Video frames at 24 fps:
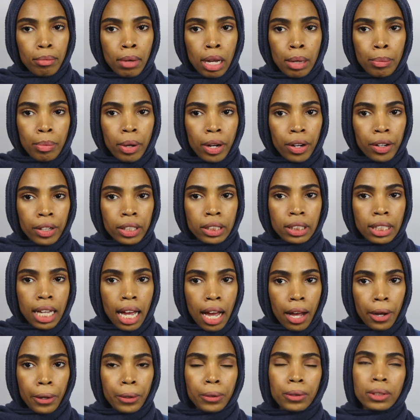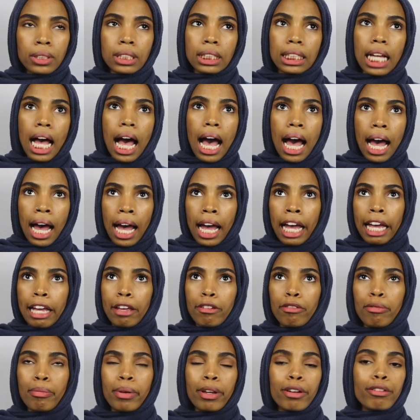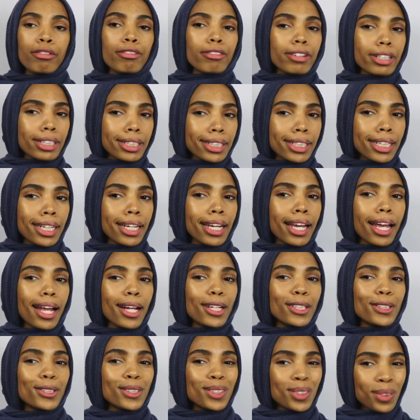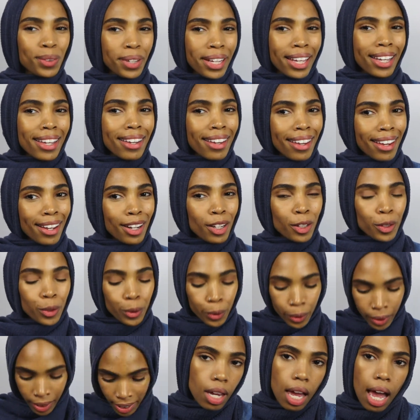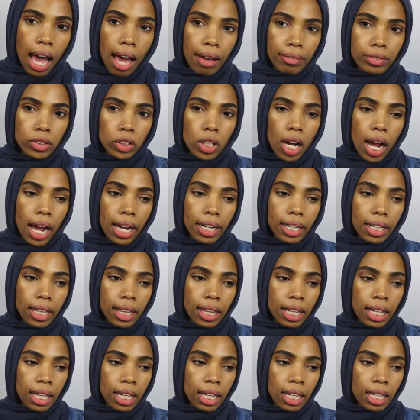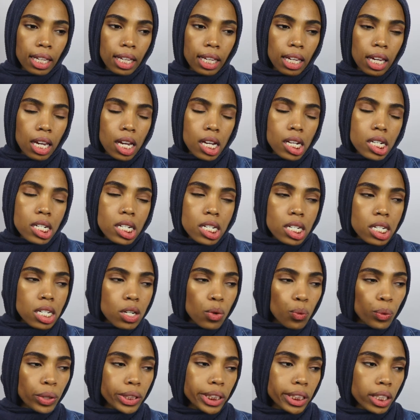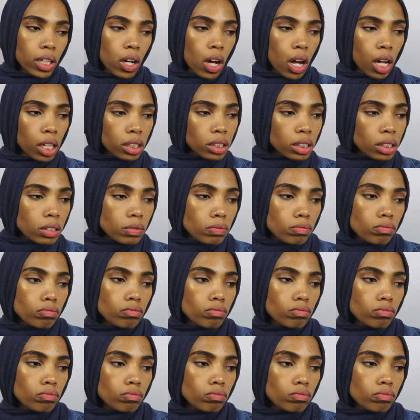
my parents' house, I've been really enjoying candles. I've tried the, what's it called?